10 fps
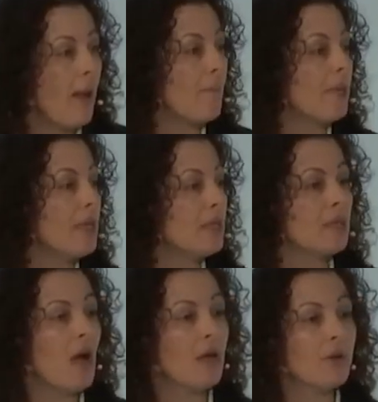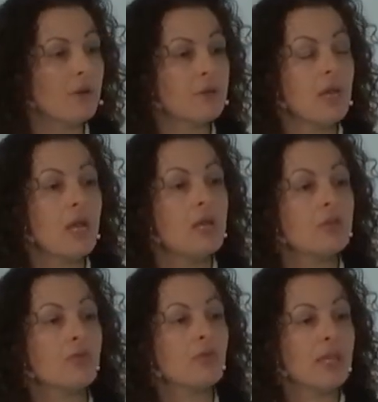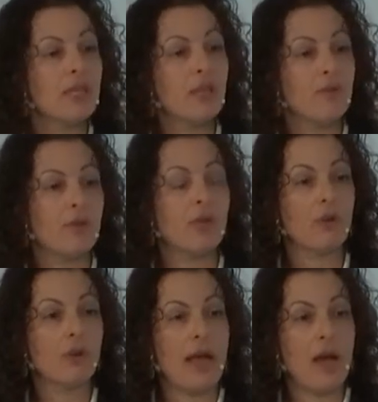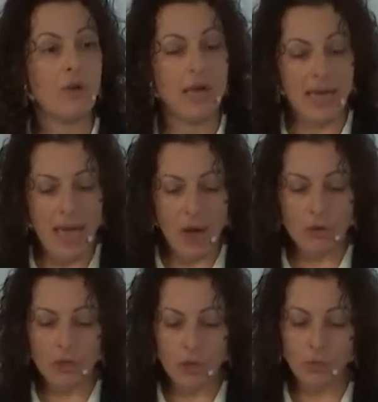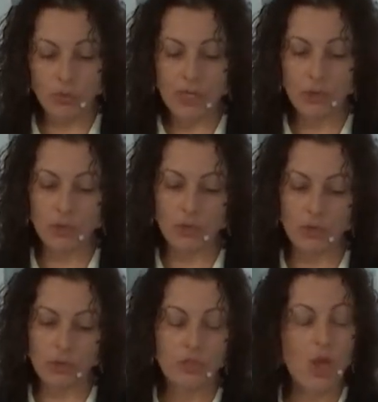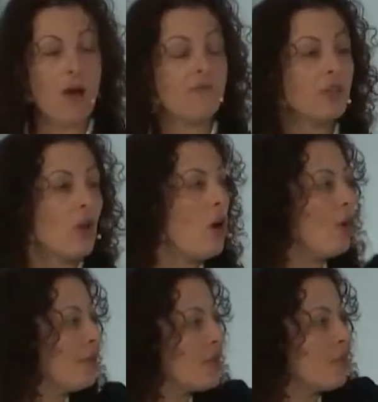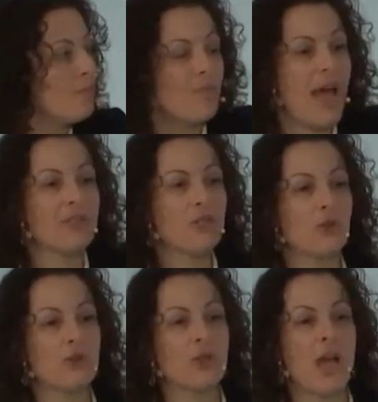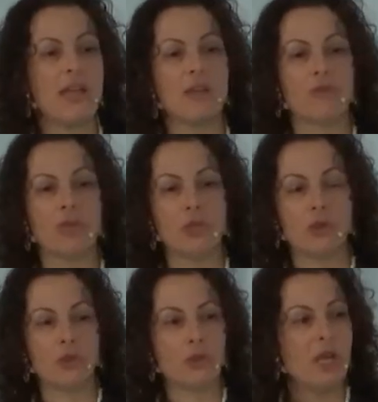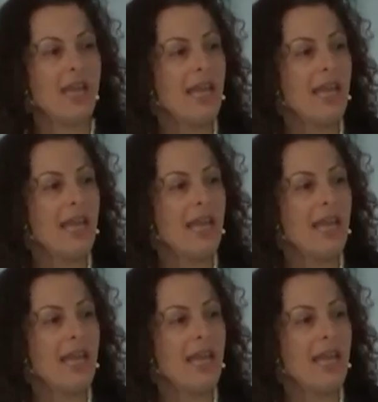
companies and others, to really figure out and how to do research. It's often called this Pasteur's kind of research.